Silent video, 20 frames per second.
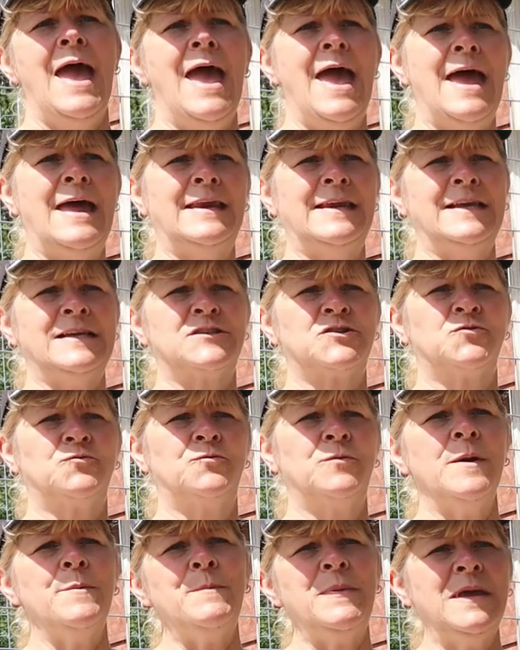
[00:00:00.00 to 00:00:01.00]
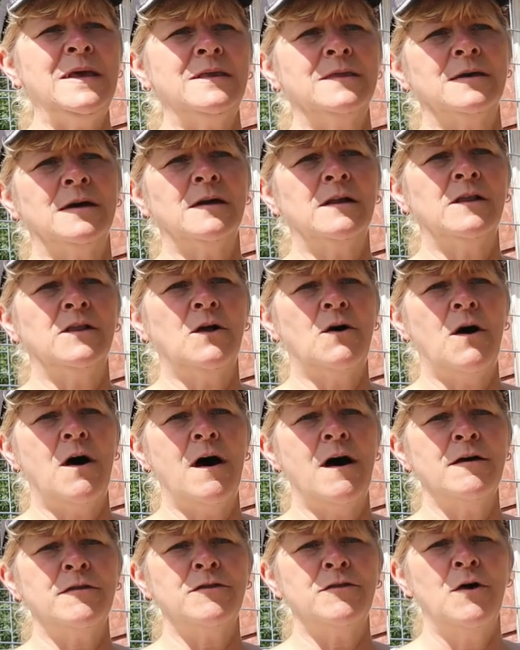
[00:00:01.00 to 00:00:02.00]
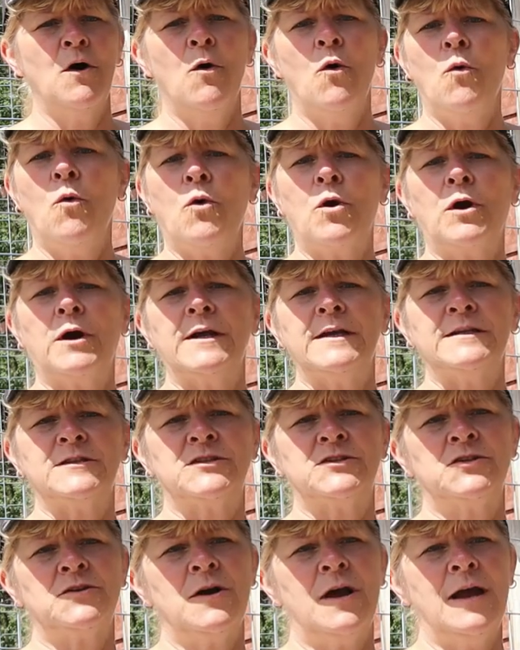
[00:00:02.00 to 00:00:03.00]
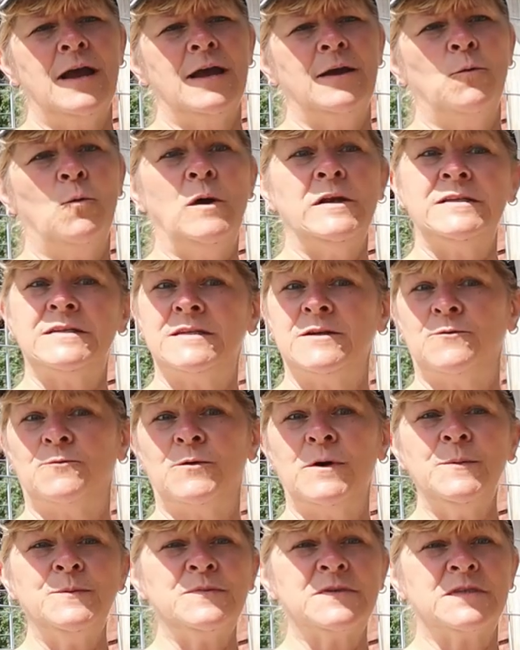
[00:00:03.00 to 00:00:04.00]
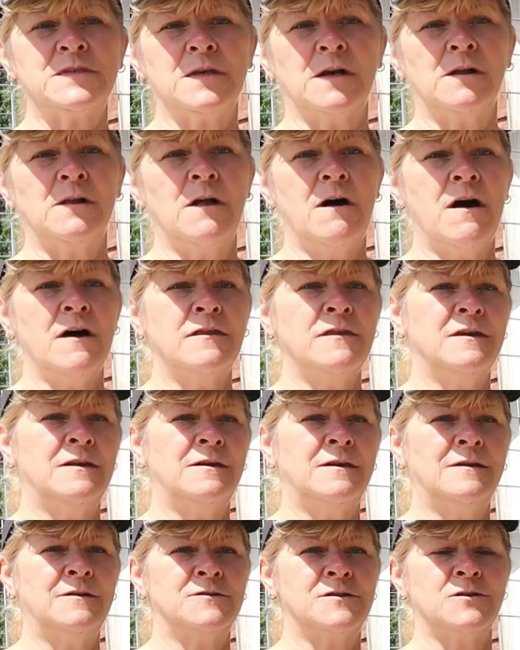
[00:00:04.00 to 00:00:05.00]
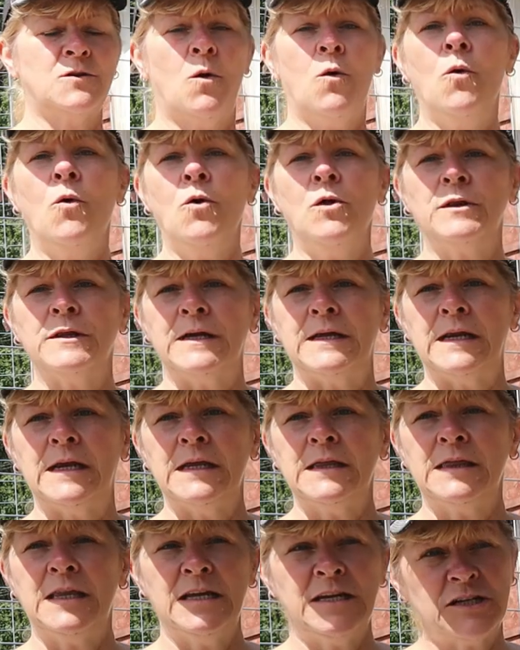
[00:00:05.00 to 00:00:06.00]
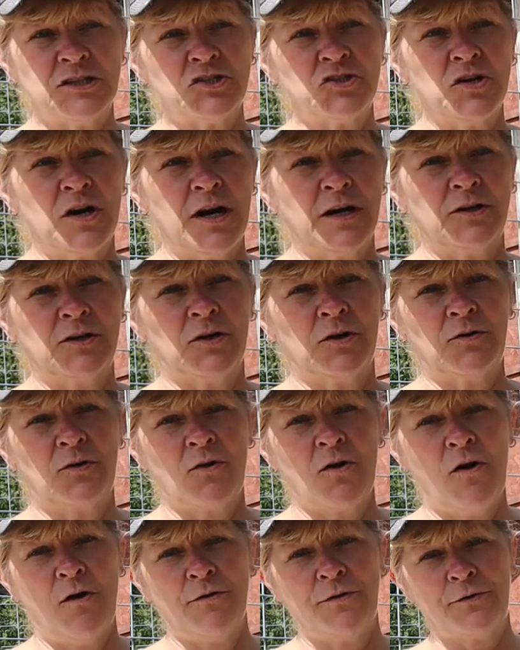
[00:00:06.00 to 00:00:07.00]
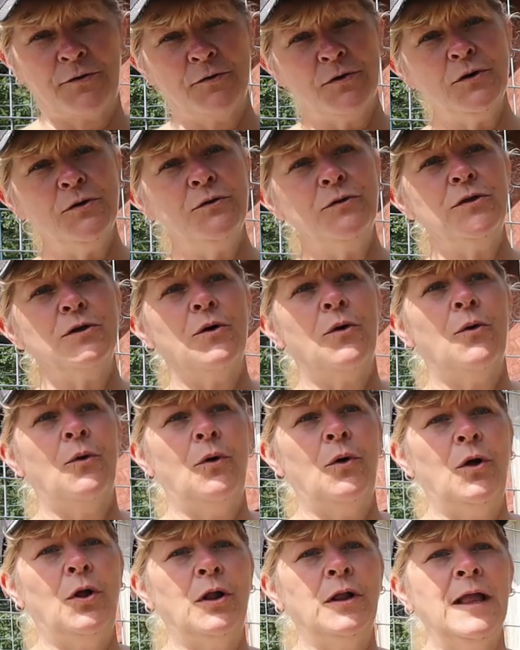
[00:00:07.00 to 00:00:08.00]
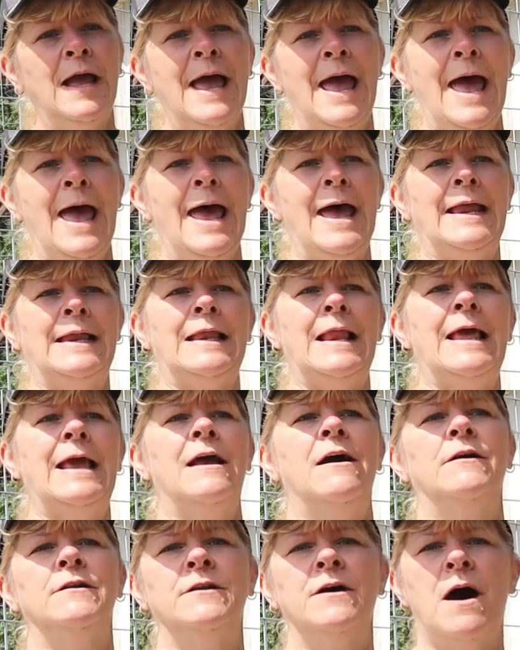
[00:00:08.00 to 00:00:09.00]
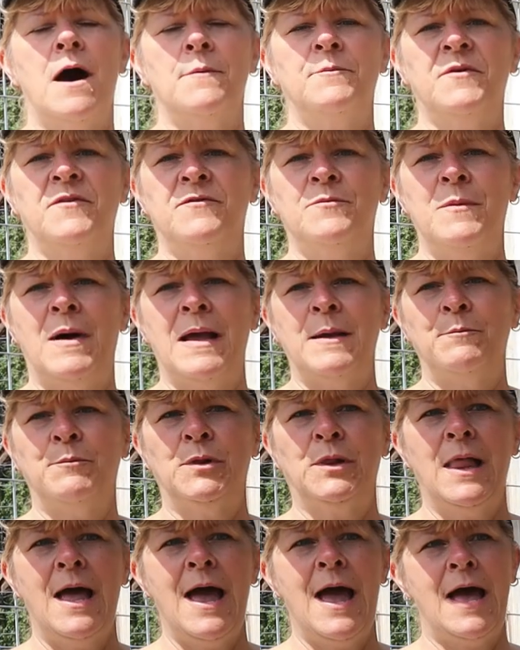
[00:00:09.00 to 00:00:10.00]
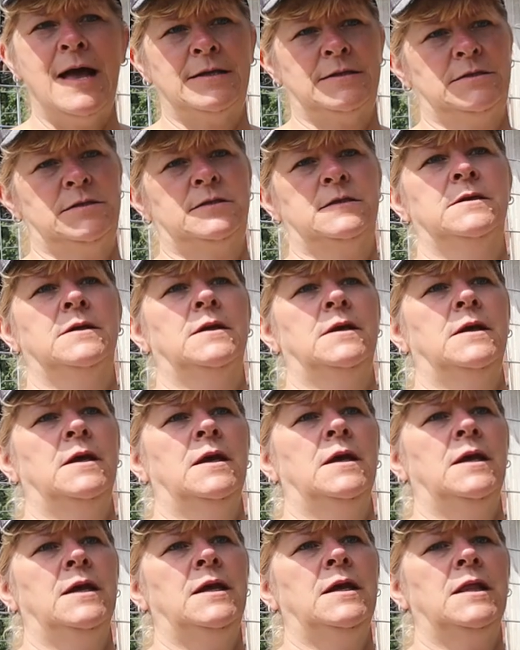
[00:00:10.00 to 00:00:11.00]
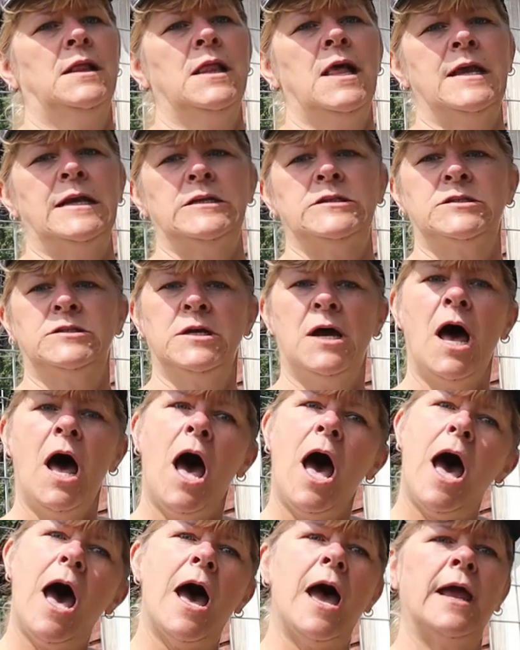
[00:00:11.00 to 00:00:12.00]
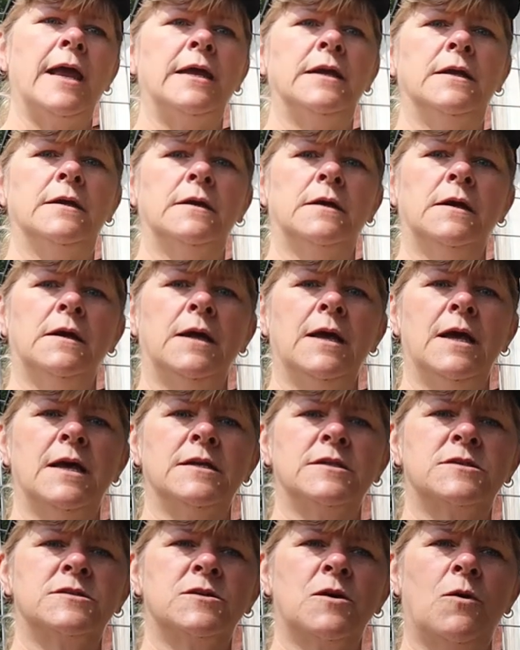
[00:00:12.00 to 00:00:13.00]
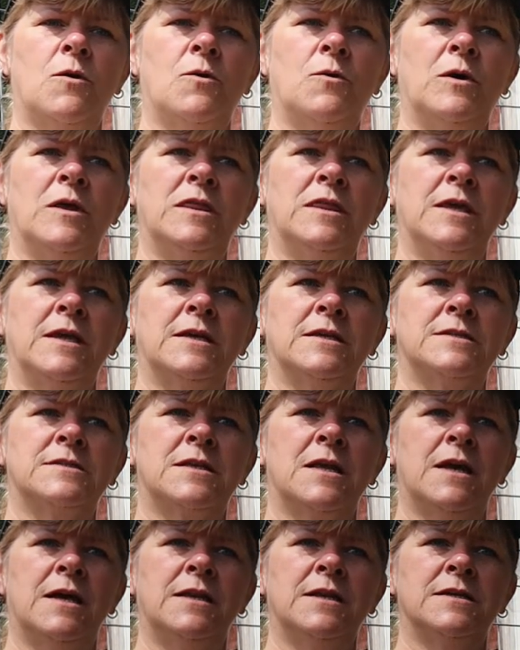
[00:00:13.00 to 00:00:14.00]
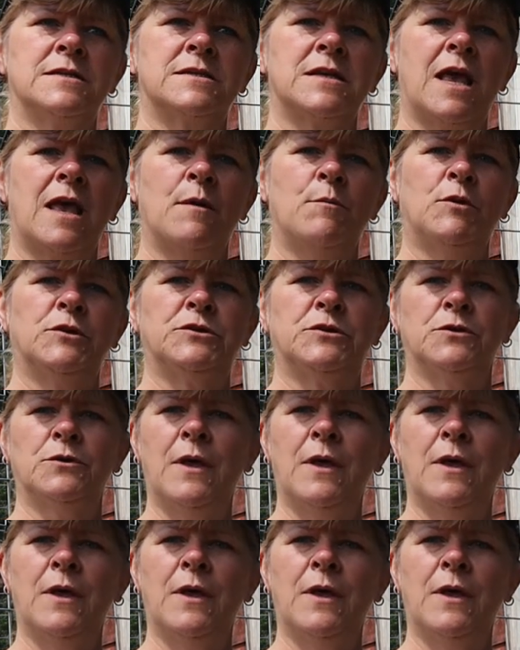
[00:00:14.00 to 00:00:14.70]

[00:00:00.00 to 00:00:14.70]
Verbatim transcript: and it's ripping the cloth or it's trying once it rips the cloth and there's a hole in it then it's trying to crawl through the hole and lay on top of my plants it likes to hide and so it thinks that it's able to